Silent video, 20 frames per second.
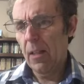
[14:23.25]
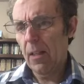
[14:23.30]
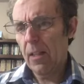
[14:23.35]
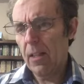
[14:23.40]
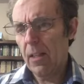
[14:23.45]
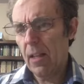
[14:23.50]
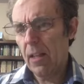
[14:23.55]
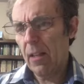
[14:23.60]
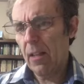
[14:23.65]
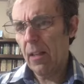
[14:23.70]

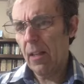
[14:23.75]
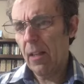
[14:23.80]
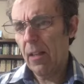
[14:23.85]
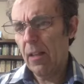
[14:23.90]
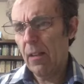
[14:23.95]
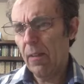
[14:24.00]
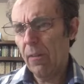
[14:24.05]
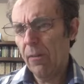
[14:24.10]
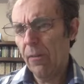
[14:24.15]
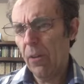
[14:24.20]

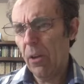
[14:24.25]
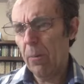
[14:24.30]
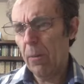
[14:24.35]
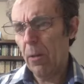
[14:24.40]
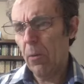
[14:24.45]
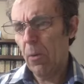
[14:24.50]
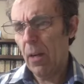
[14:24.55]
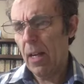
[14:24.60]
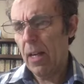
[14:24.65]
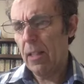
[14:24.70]
Suddenly,
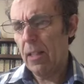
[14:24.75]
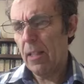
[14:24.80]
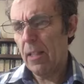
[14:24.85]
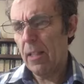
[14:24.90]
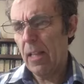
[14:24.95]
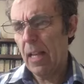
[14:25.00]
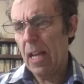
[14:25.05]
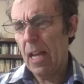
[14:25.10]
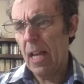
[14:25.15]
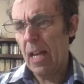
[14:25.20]
Fermi raised
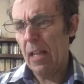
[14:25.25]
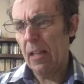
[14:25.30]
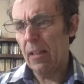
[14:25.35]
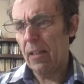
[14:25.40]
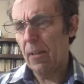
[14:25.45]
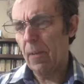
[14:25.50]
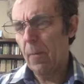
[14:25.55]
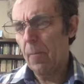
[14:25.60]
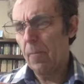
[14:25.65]
his hands.